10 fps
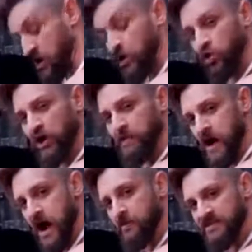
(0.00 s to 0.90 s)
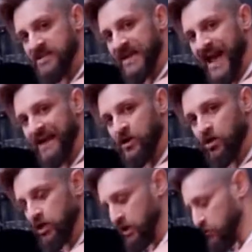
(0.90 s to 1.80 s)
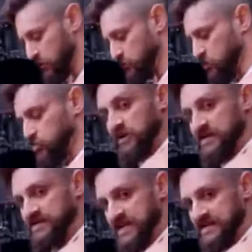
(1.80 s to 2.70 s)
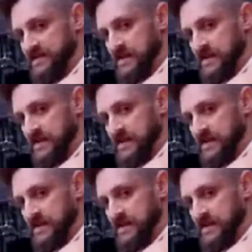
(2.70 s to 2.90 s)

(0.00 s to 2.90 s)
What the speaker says: Look how my arm is at an angle. What I'm not doing is this.